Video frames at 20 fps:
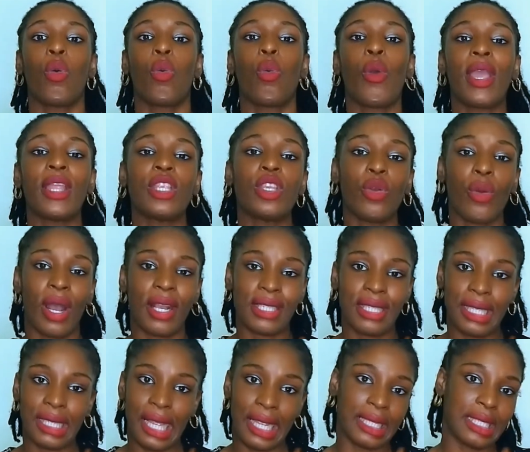when you are
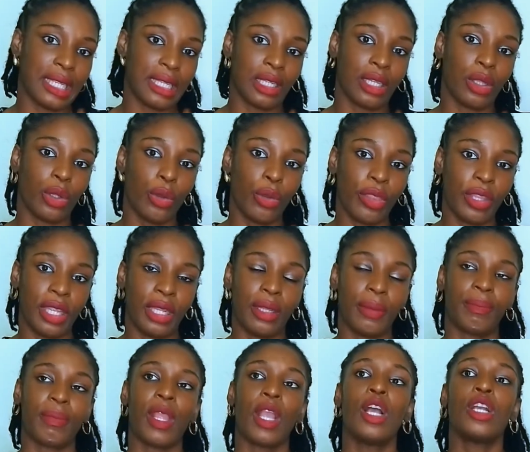selecting clothing.
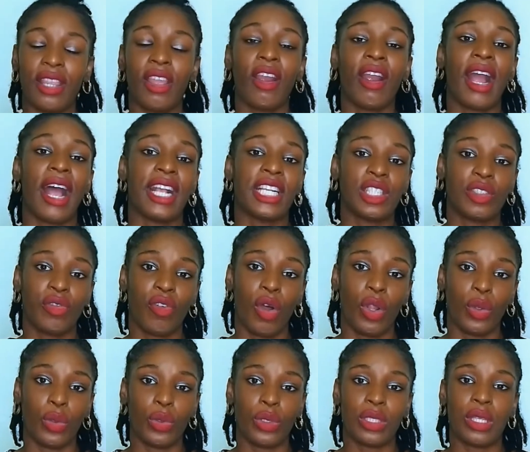They're as
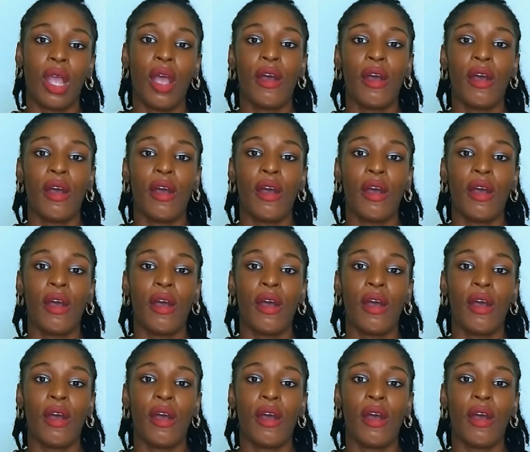follows.